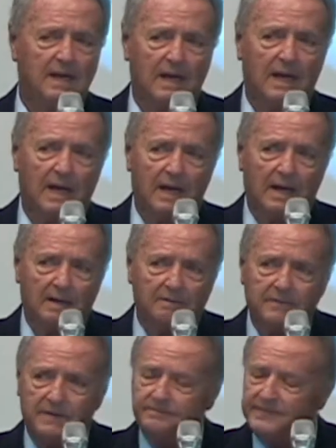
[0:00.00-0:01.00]

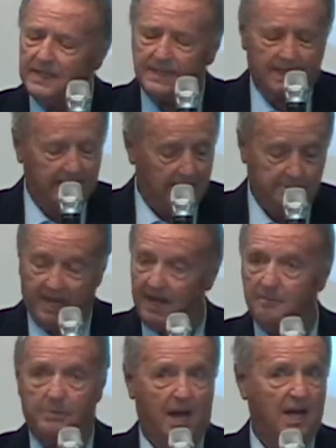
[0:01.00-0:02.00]
He made
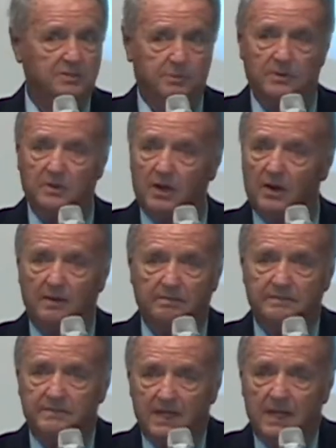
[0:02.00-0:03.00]
it possible. You know,
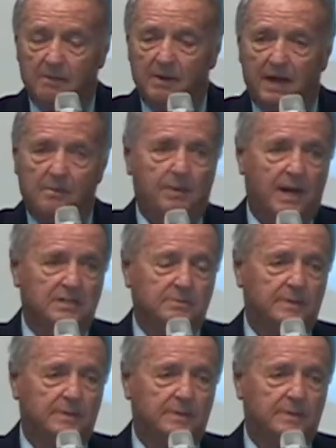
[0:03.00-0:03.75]
He made it possible.